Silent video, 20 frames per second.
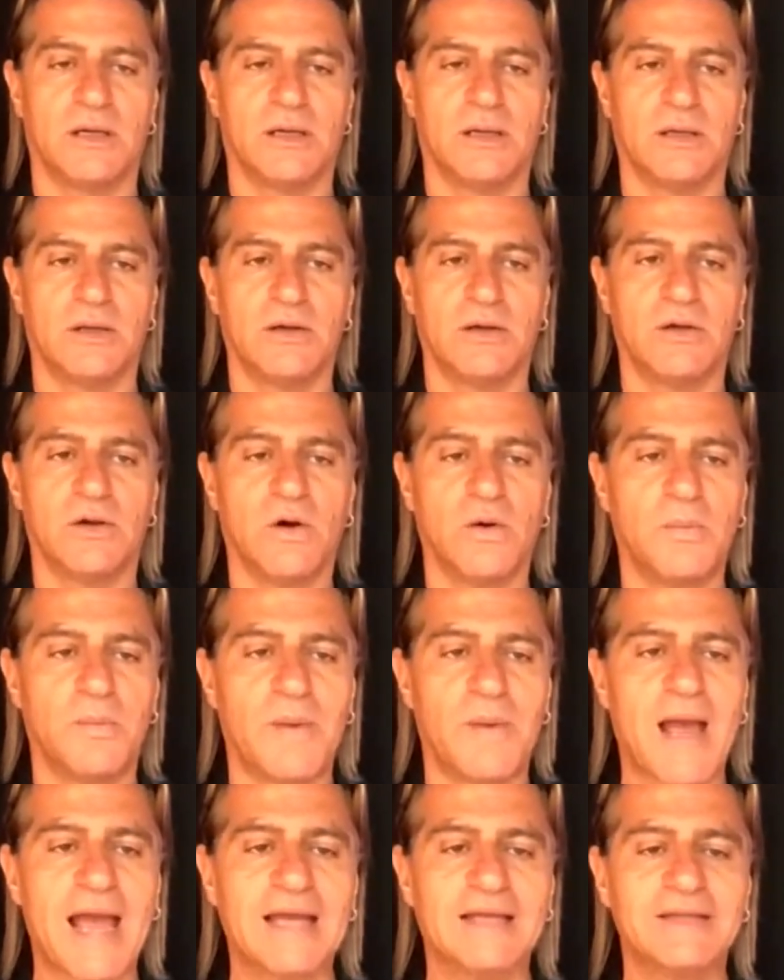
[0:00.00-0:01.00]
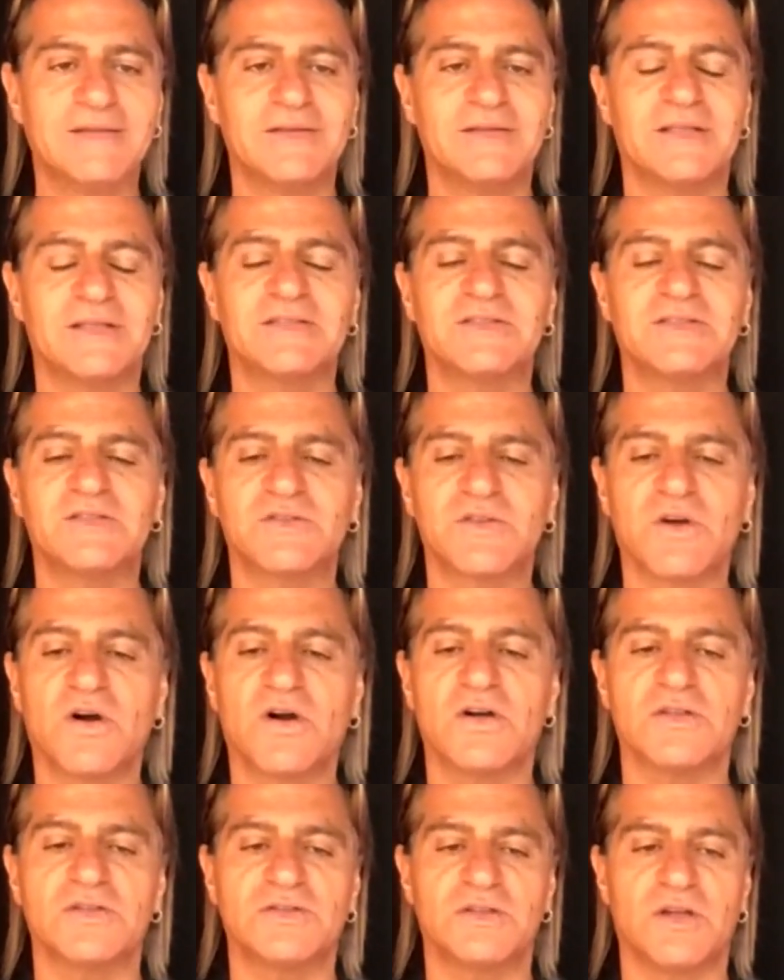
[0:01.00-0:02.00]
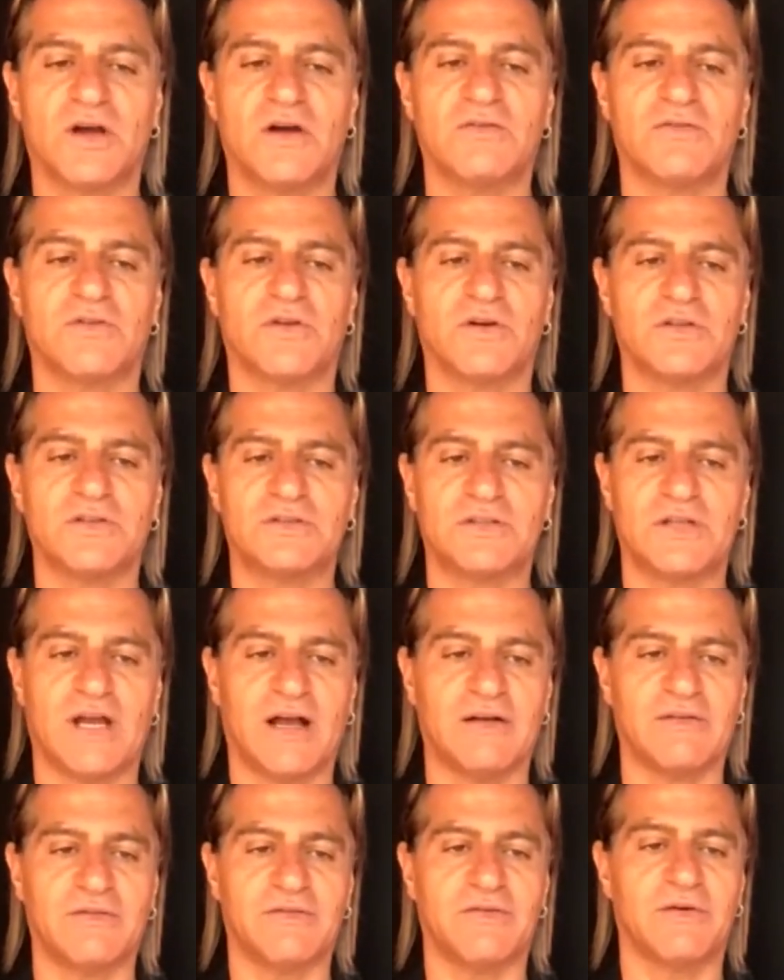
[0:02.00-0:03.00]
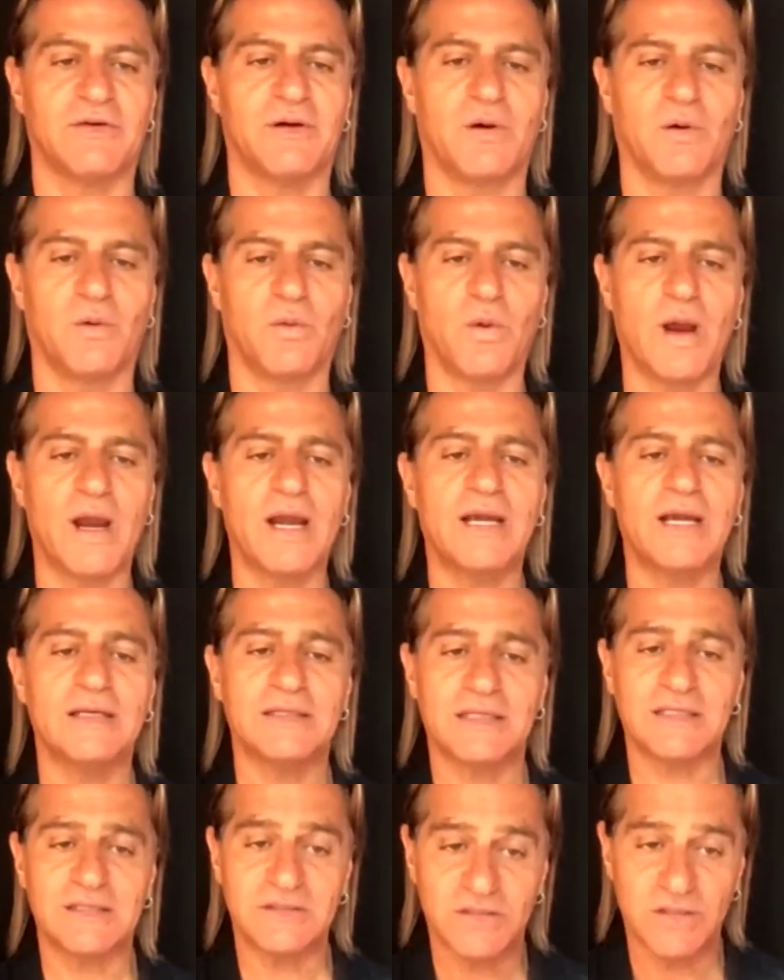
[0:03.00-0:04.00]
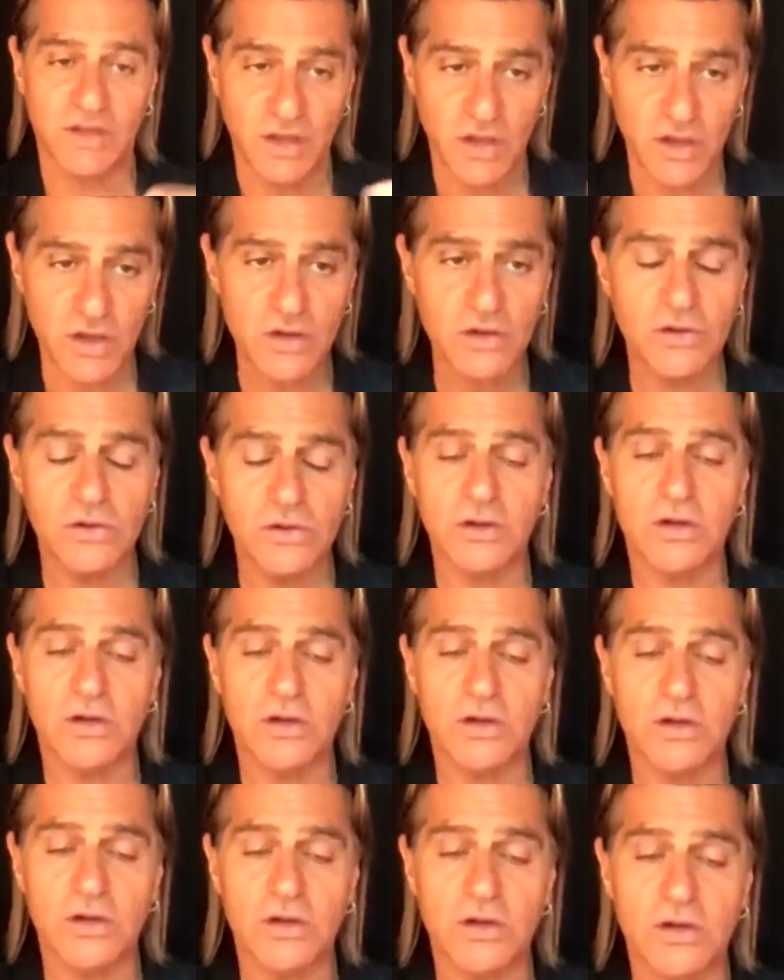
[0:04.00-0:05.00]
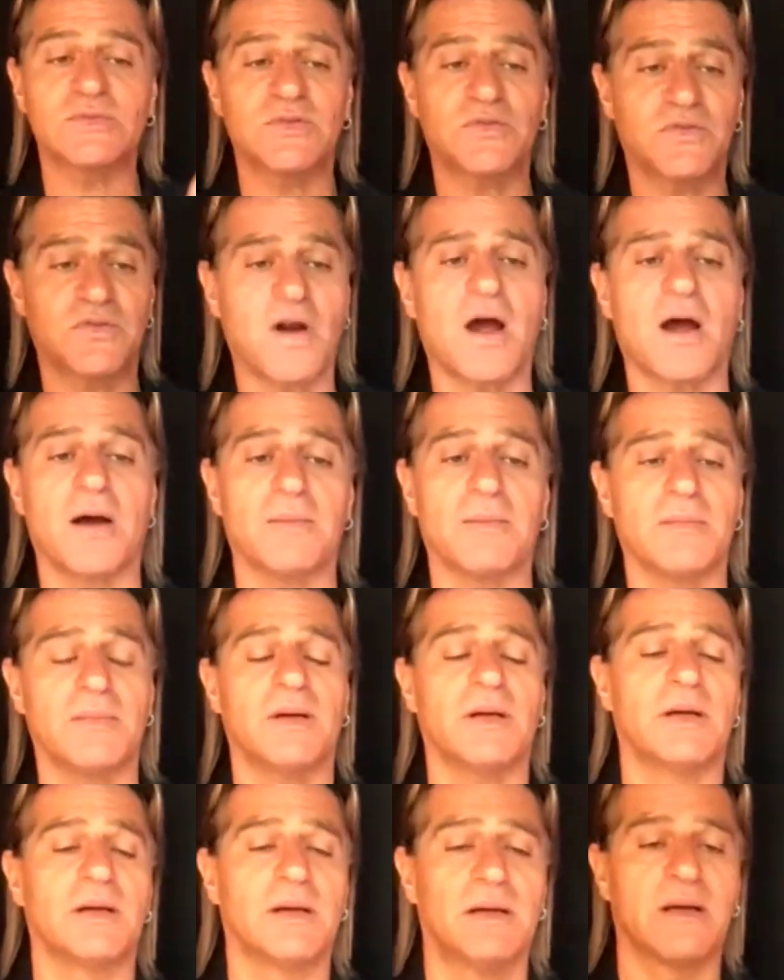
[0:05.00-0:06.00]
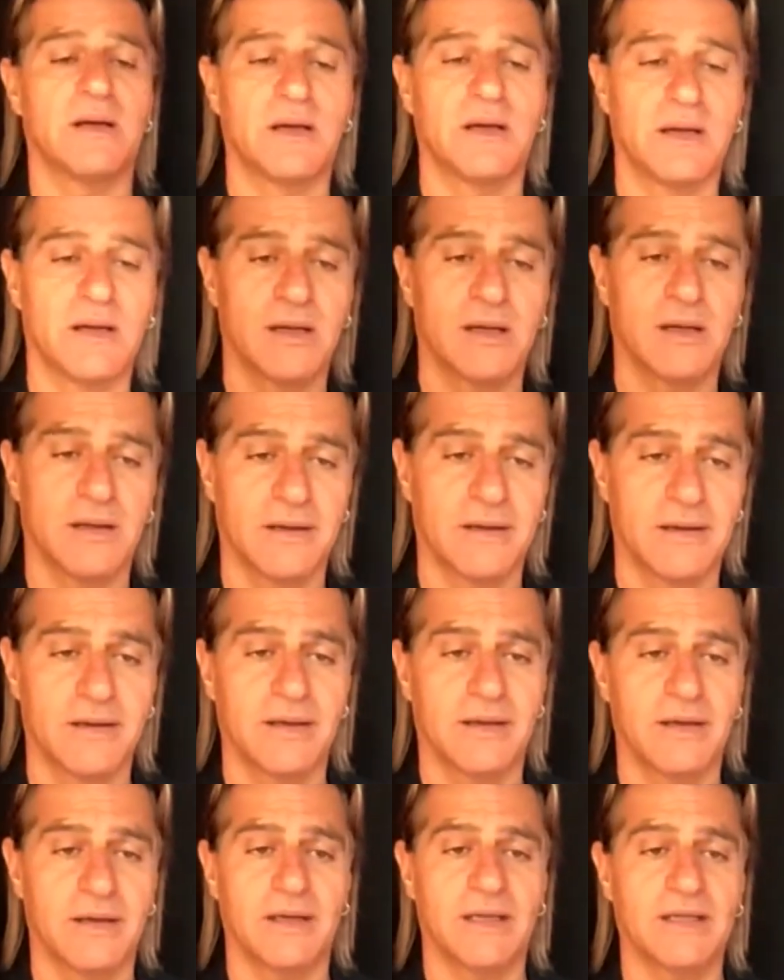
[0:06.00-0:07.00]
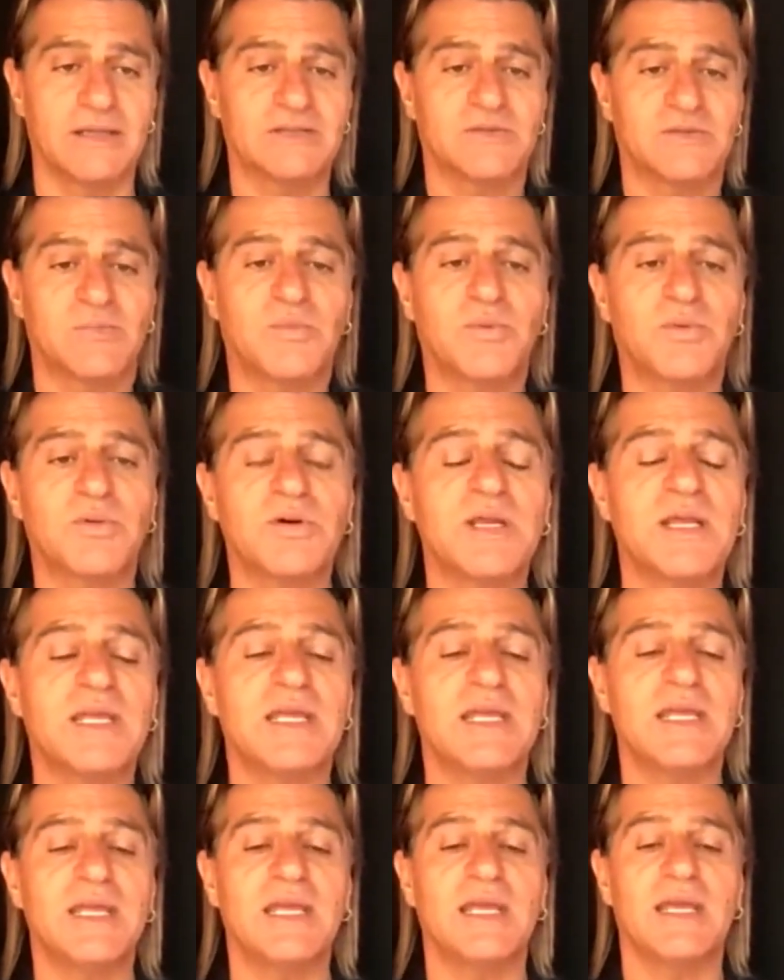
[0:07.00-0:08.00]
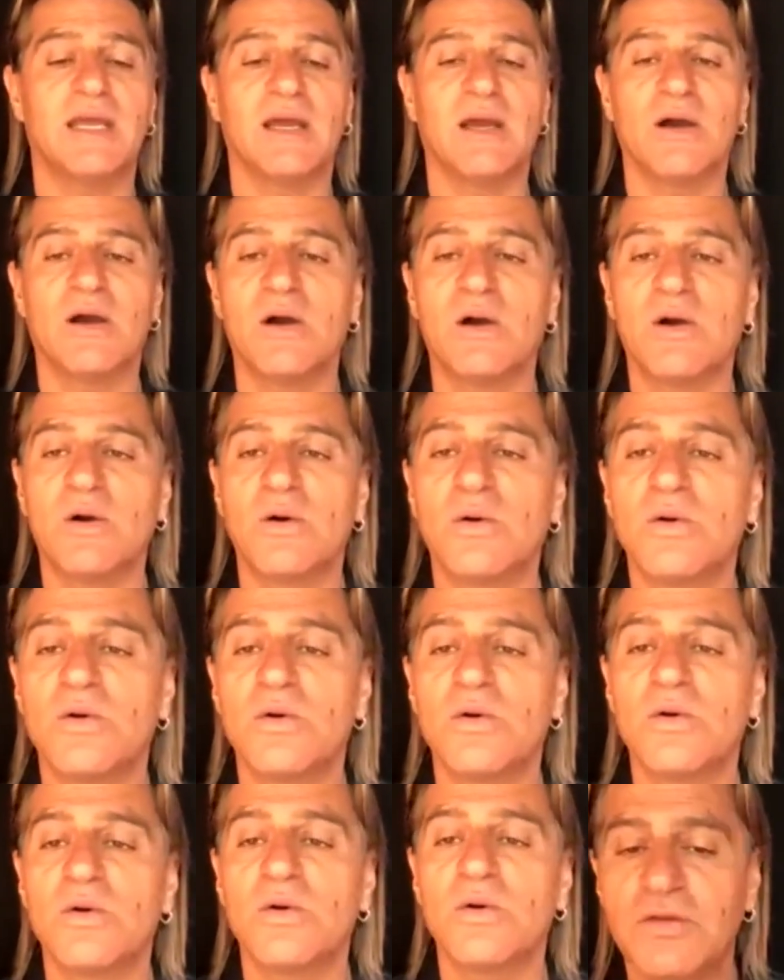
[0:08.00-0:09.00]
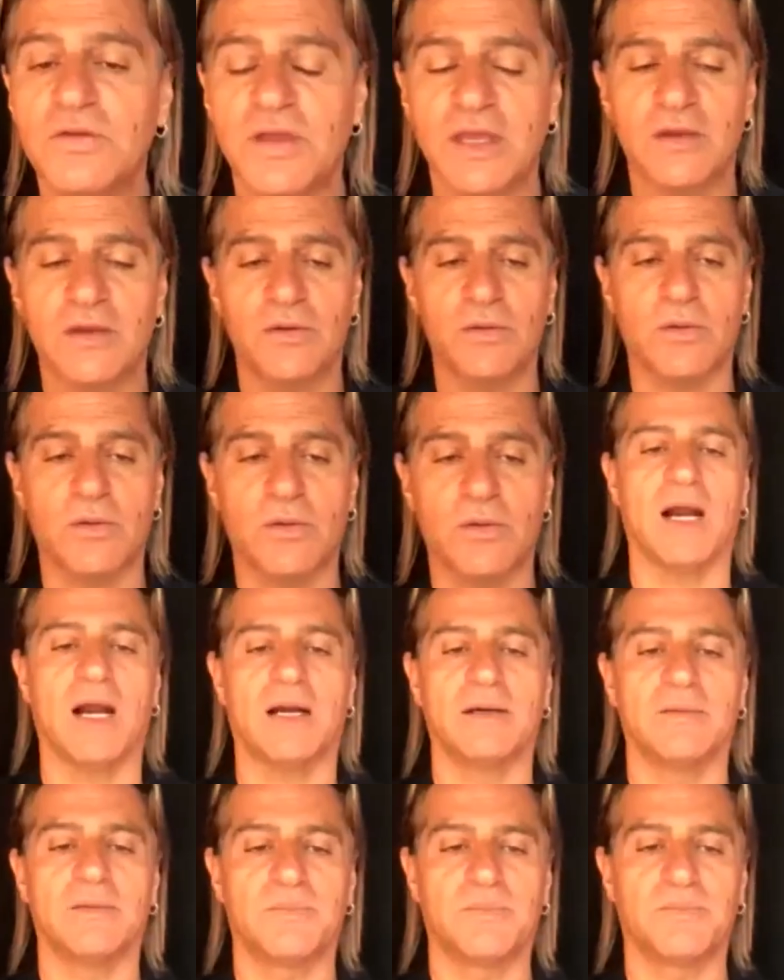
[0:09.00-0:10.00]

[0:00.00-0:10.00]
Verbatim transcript: you go back to the source of yourself. Where this you comes from, it's pre who you think you are.